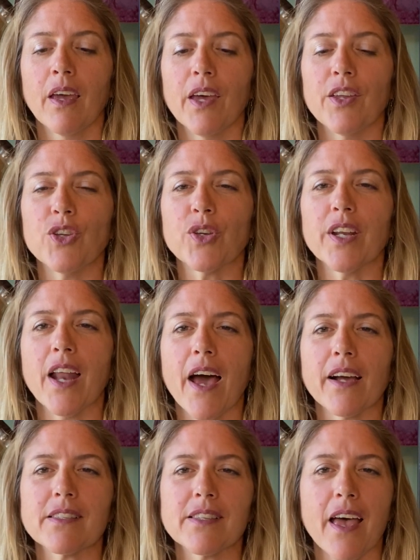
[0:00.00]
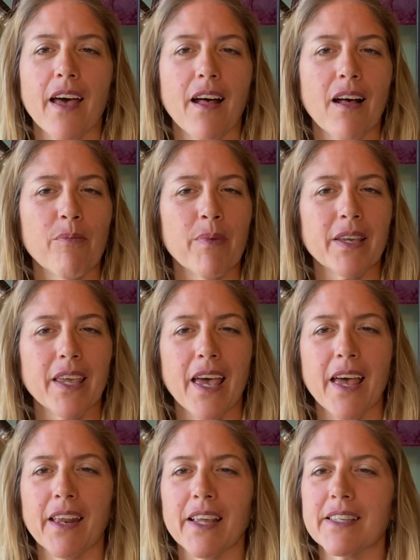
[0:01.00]
And you can exhale, make
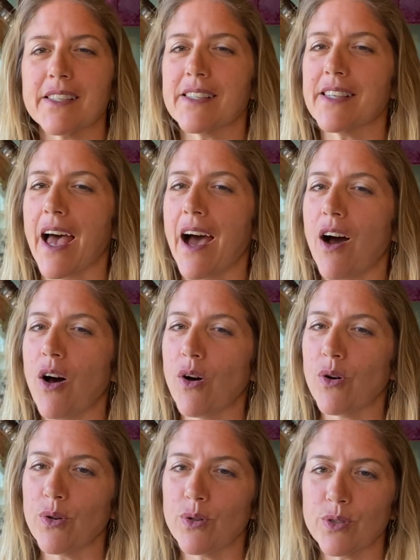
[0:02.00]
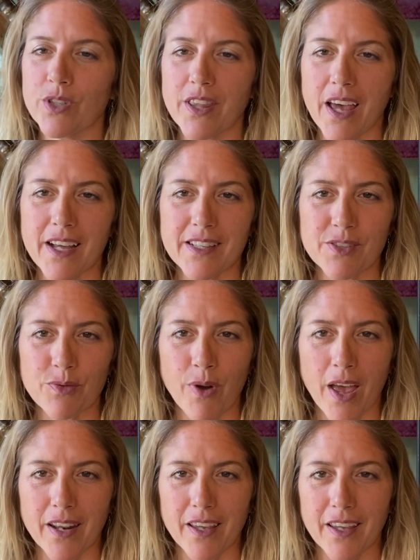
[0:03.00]
any sound that's
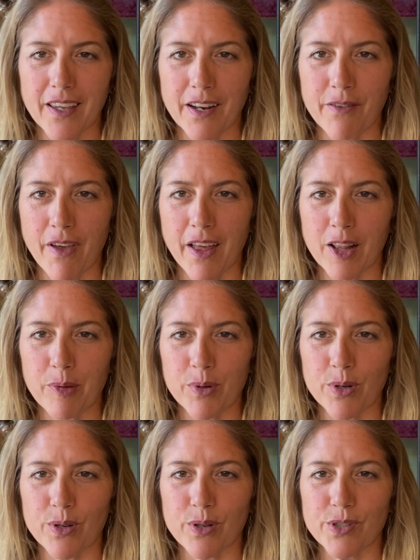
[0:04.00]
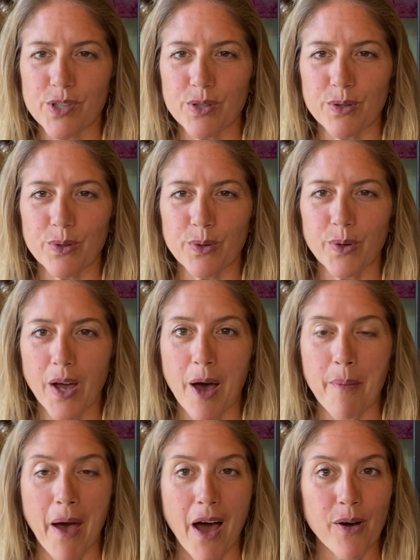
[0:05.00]
ready and available to
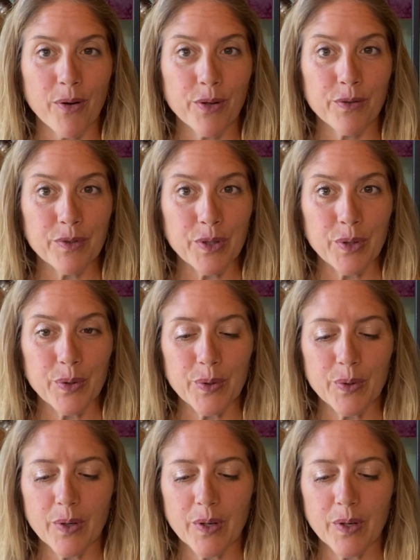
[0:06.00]
come out of you.